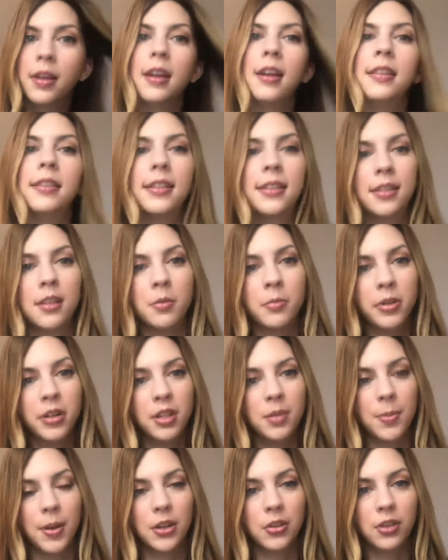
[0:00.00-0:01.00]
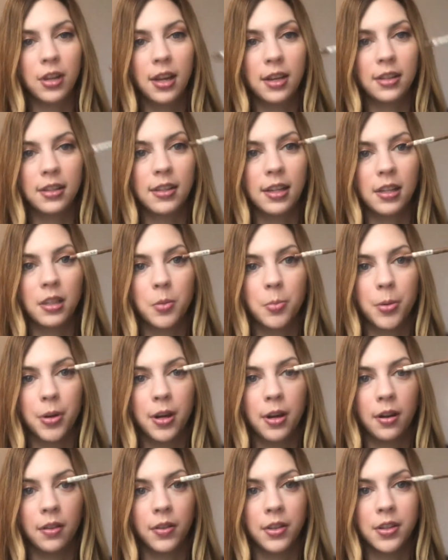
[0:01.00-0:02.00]
in the summer especially, I just like to put
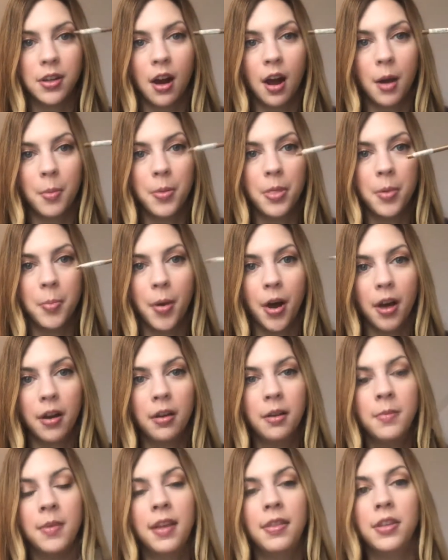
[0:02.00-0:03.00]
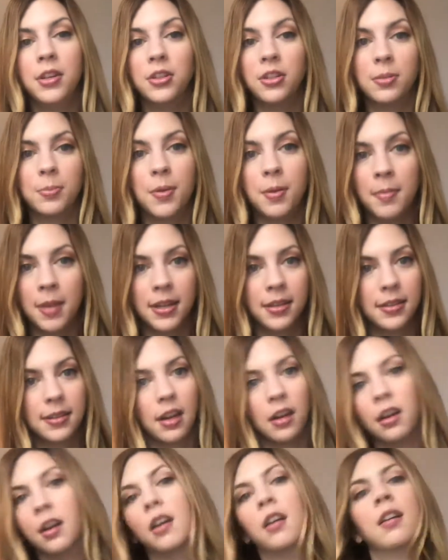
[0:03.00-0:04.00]
it on the top and the bottom and then just put
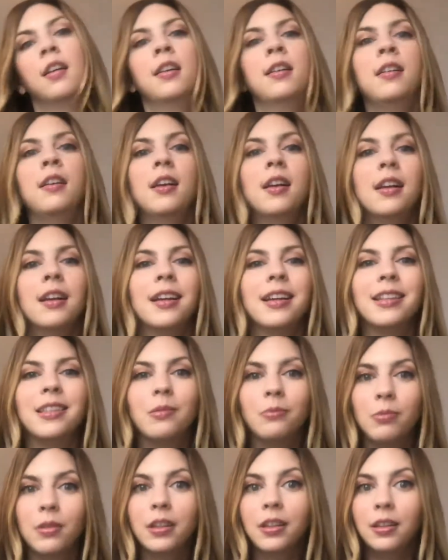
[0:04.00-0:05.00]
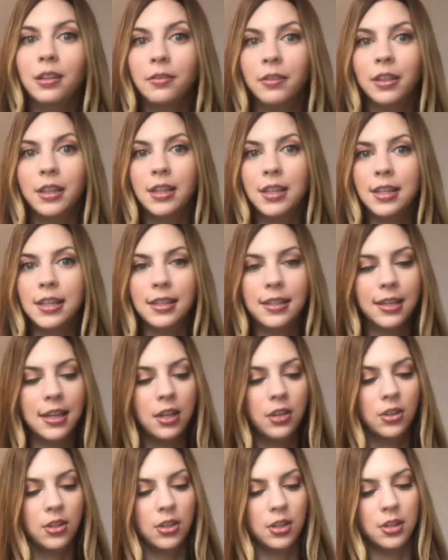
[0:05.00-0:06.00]
mascara on. It's really, really easy
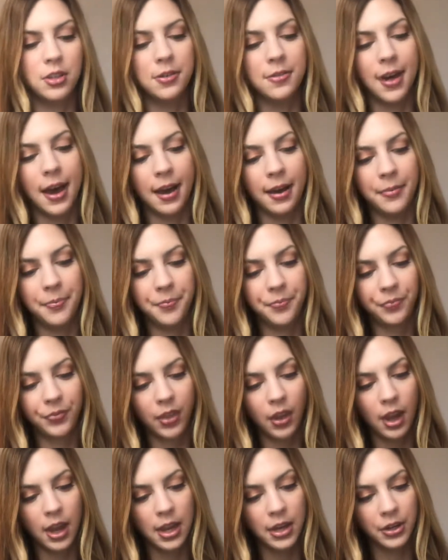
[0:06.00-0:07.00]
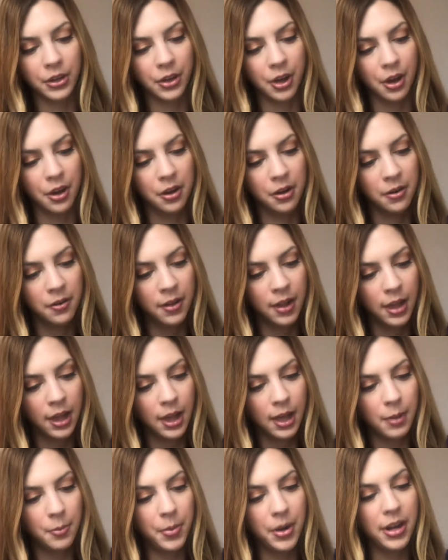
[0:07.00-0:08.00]
just to do that and go,
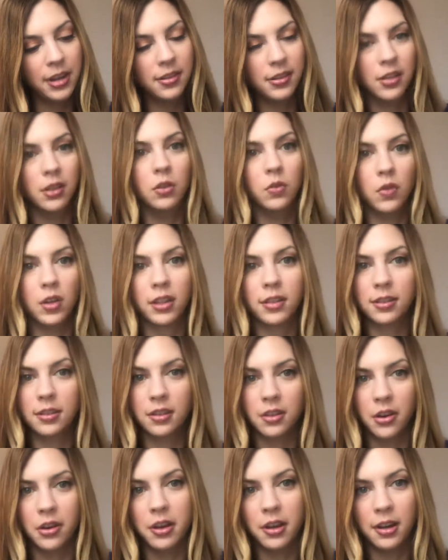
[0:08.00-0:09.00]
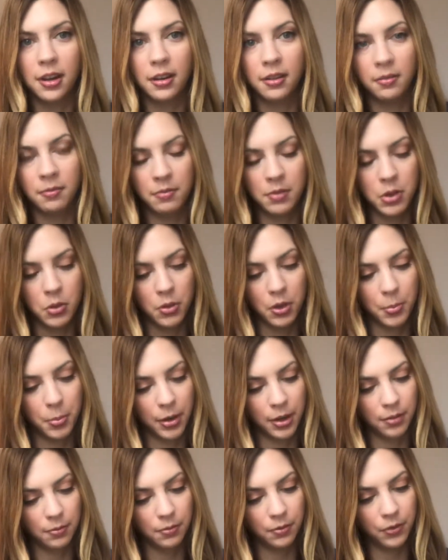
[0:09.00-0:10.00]
but it still looks good and you
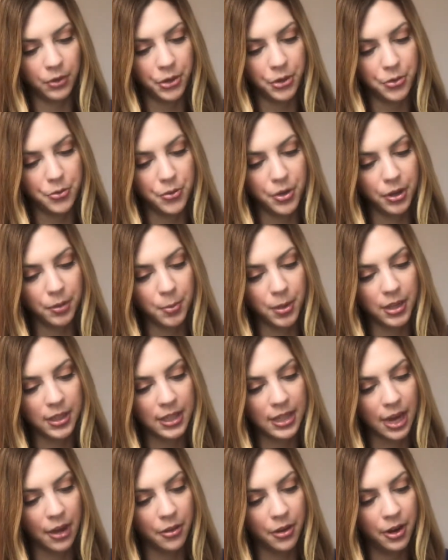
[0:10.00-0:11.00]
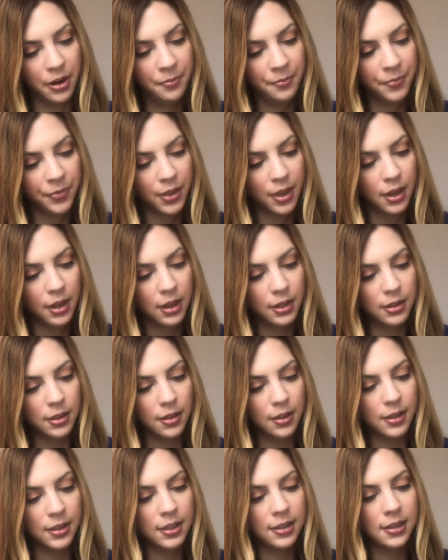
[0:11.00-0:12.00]
look put together. So
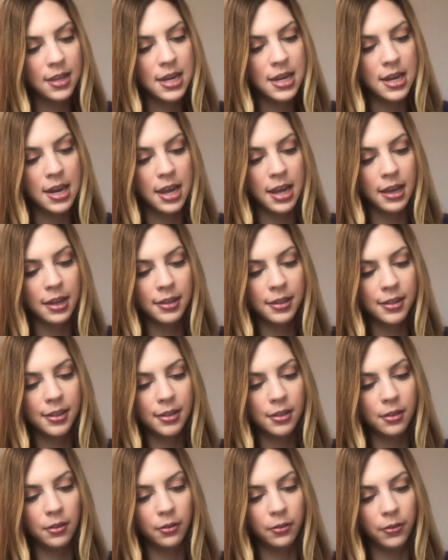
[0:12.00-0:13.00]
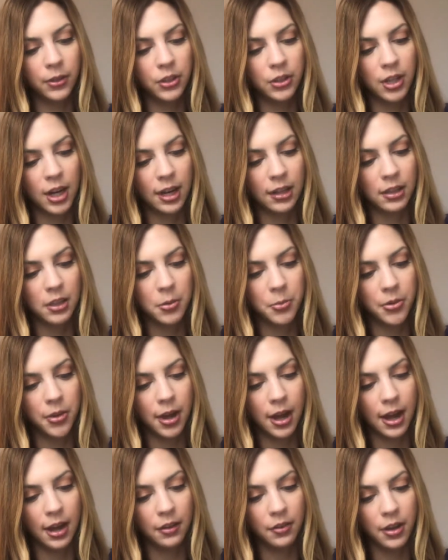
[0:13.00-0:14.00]
this is the NYX retractable
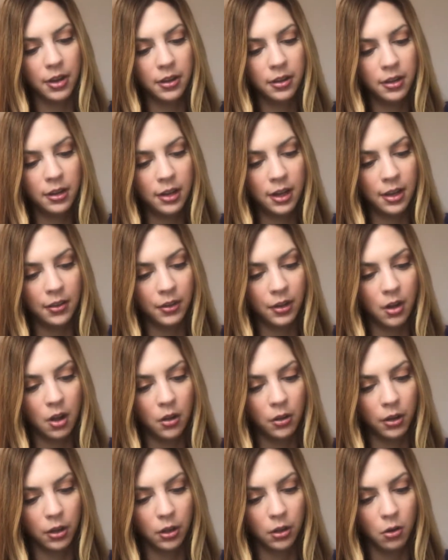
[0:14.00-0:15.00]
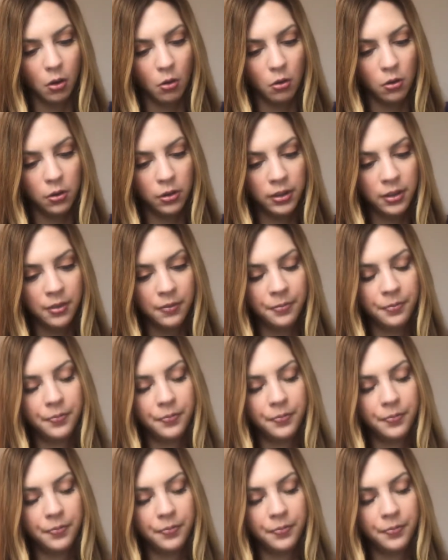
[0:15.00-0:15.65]
eyeliner in the color gold,